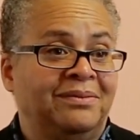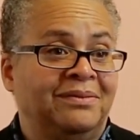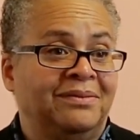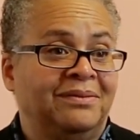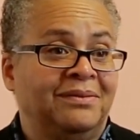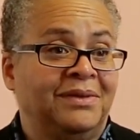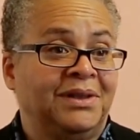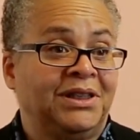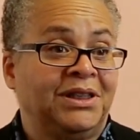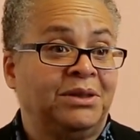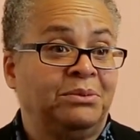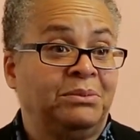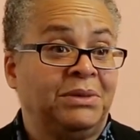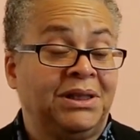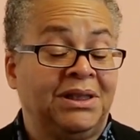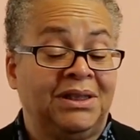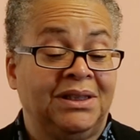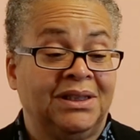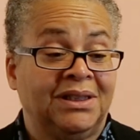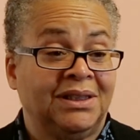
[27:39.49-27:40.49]
Which
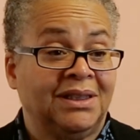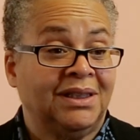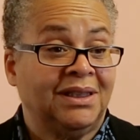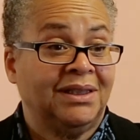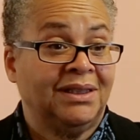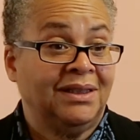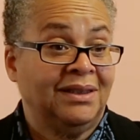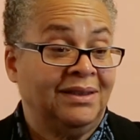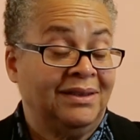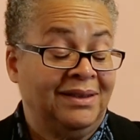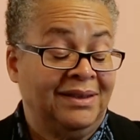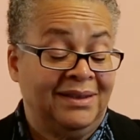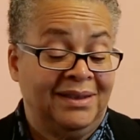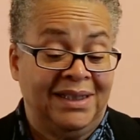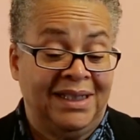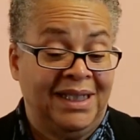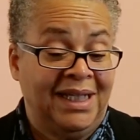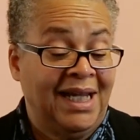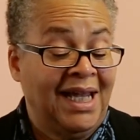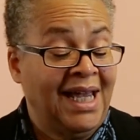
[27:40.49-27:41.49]
means that
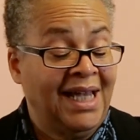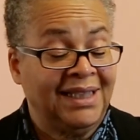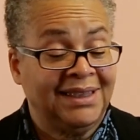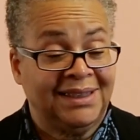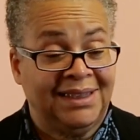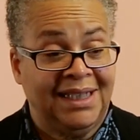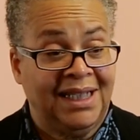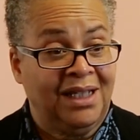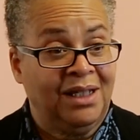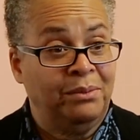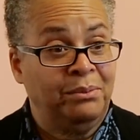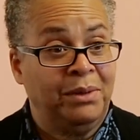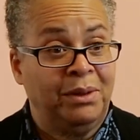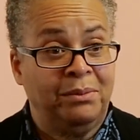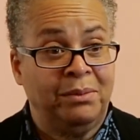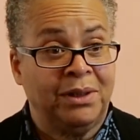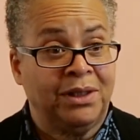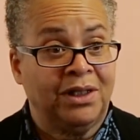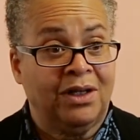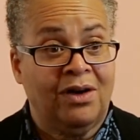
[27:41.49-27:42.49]
he has that
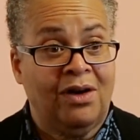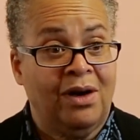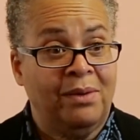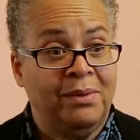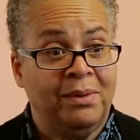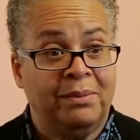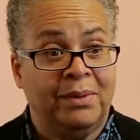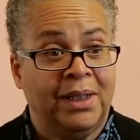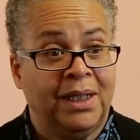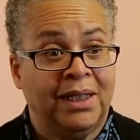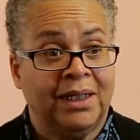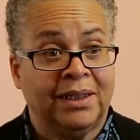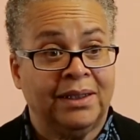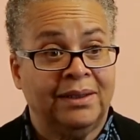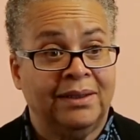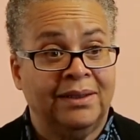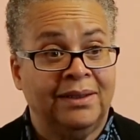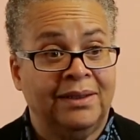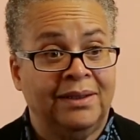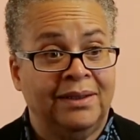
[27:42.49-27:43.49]
commitment to Carpetbag.
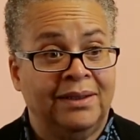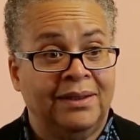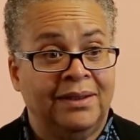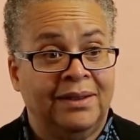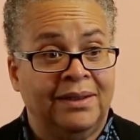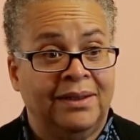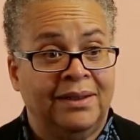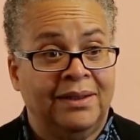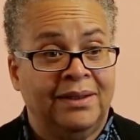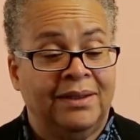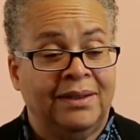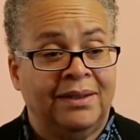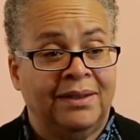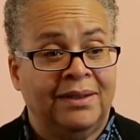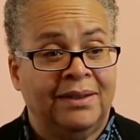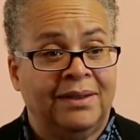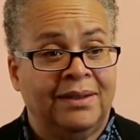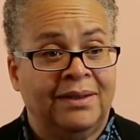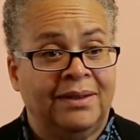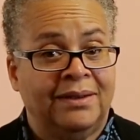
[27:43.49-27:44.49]

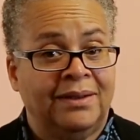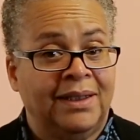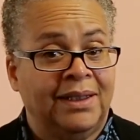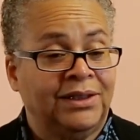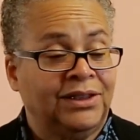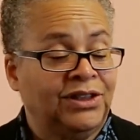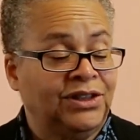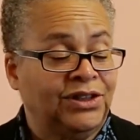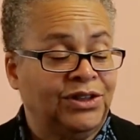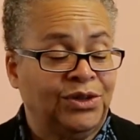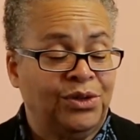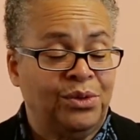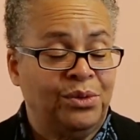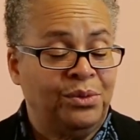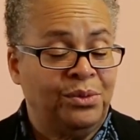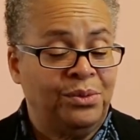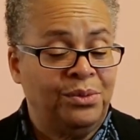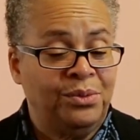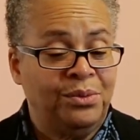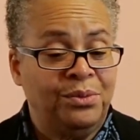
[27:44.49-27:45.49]
And that's
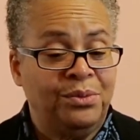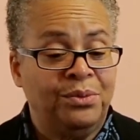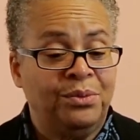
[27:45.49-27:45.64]
so,